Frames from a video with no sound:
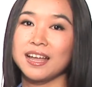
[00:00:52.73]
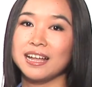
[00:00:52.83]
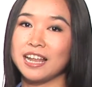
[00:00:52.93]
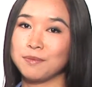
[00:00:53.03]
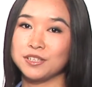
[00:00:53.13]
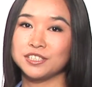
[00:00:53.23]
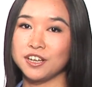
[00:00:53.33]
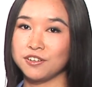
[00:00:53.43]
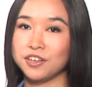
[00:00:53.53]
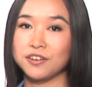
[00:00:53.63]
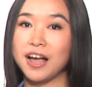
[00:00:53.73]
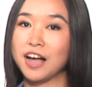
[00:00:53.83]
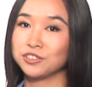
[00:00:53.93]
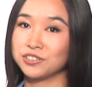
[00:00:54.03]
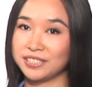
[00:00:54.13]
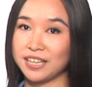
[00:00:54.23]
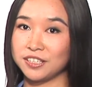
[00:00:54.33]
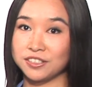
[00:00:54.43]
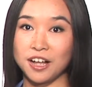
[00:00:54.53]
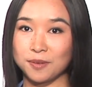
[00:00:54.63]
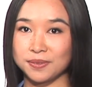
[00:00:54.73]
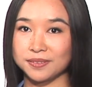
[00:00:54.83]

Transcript: Let me show you how to set it up.